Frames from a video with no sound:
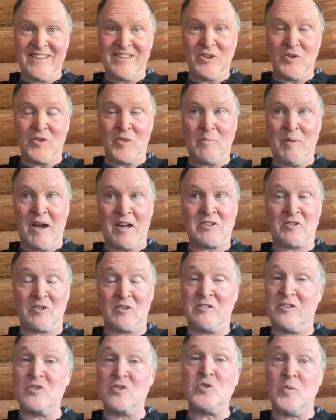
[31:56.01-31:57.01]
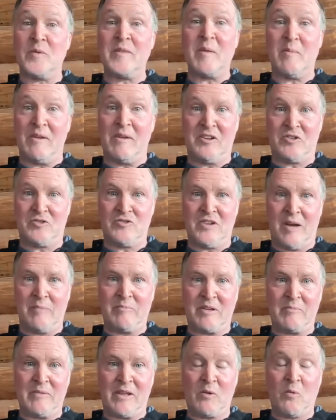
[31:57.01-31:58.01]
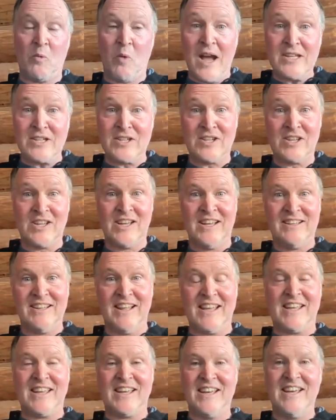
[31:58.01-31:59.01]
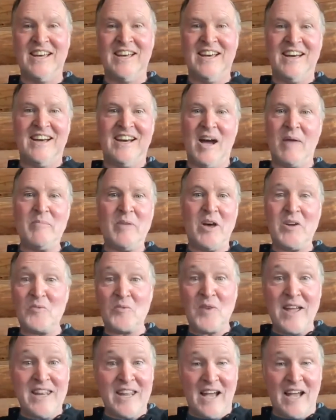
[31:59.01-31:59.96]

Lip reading: So the pastor goes, you're doing the ministry times. I'm like, what? I'm not ready.